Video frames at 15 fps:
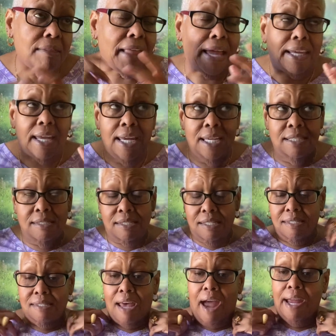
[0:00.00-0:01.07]
like in
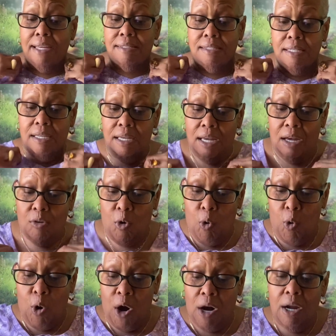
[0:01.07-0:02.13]
society
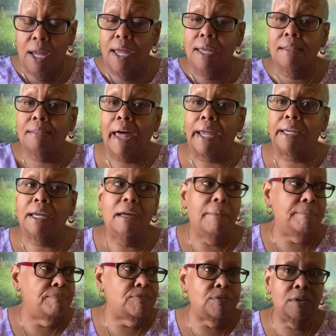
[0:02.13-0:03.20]
or like
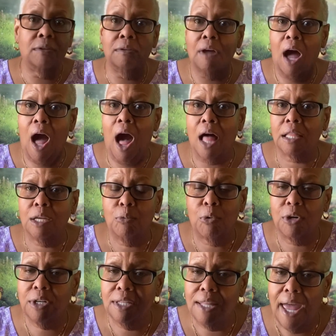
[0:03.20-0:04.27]

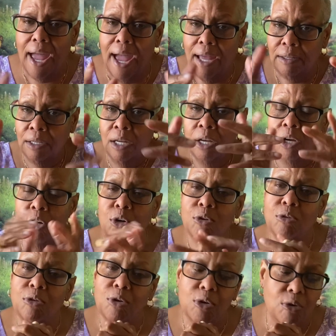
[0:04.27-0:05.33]
Hollywood and that,
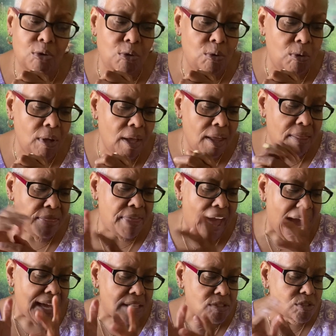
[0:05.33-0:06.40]
who
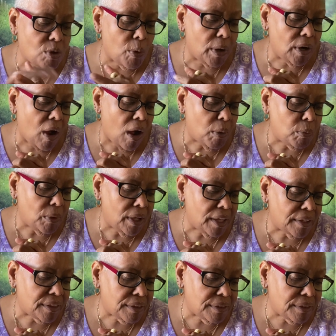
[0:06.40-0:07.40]
that is going on with?